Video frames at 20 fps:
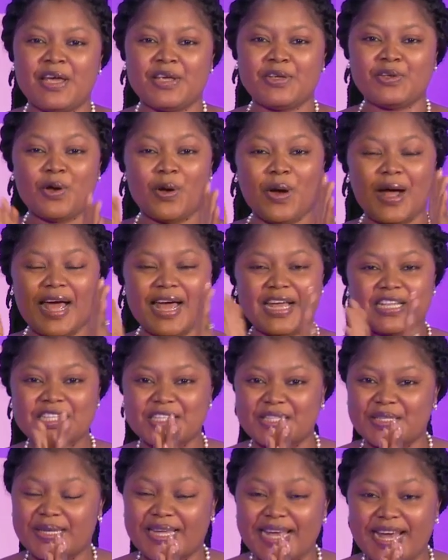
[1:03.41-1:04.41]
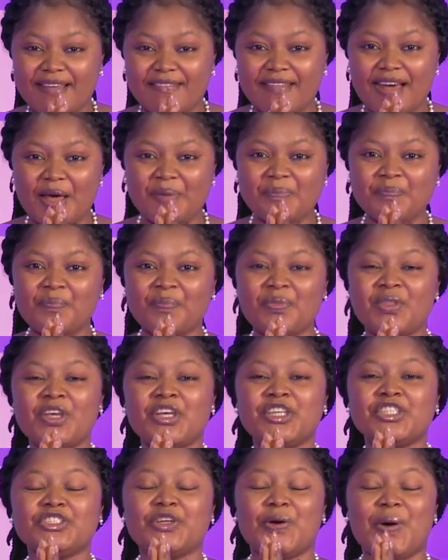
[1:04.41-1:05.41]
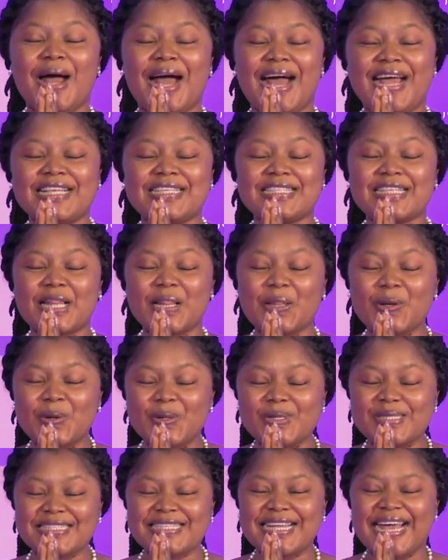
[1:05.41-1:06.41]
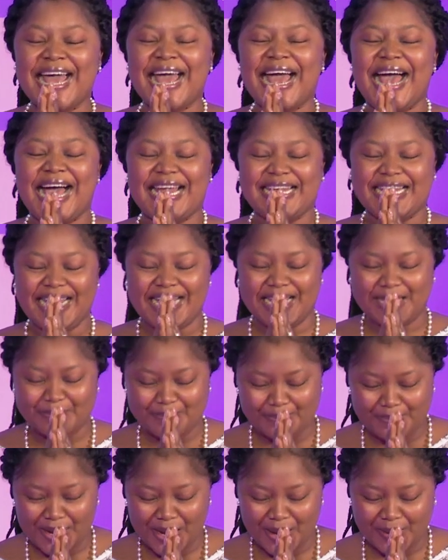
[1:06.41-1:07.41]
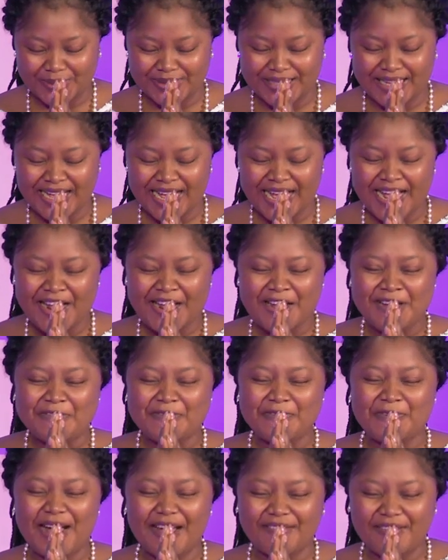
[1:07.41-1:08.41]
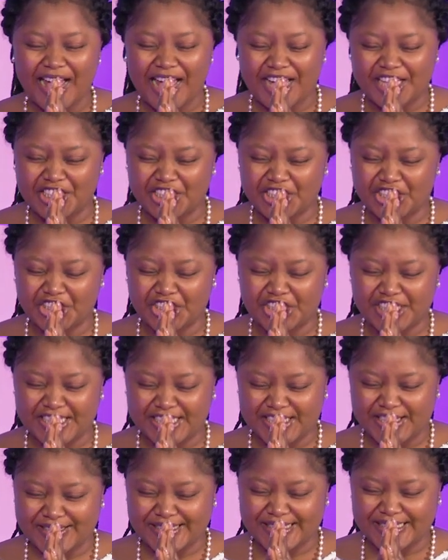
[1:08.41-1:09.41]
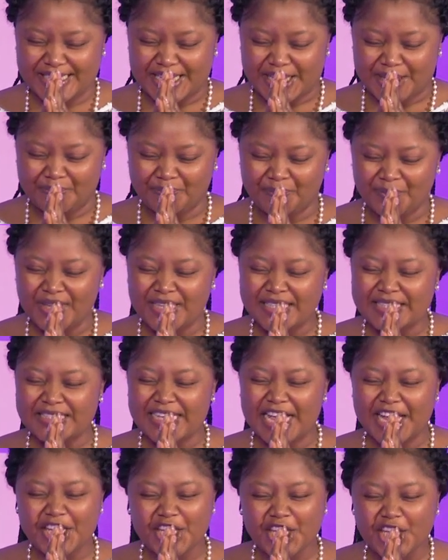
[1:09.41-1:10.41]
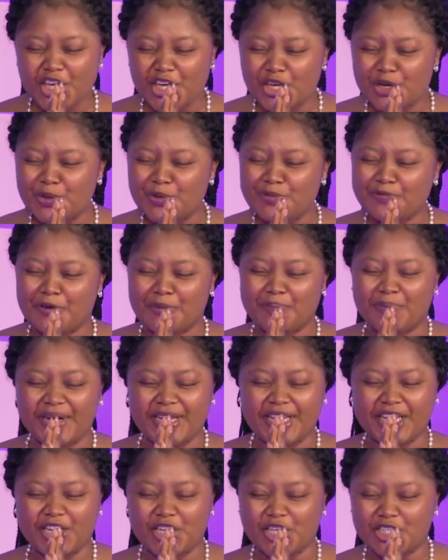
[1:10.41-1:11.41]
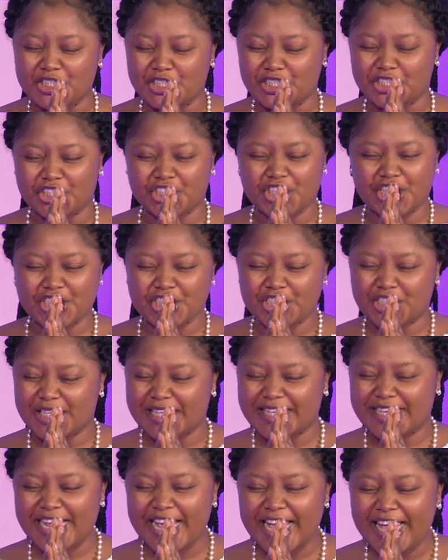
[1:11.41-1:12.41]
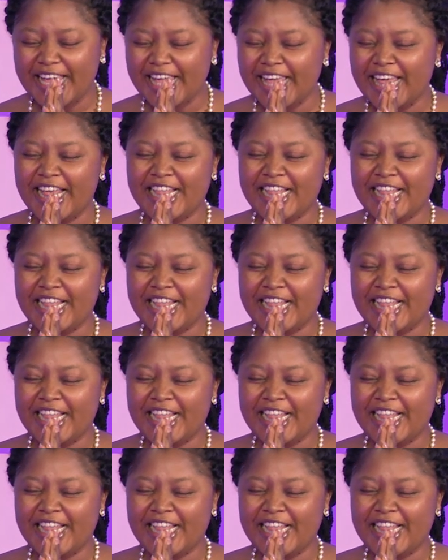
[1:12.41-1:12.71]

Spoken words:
Your hands together, your eyes closed, and head bowed. Father, in Jesus' name, thank you for bringing us to church today.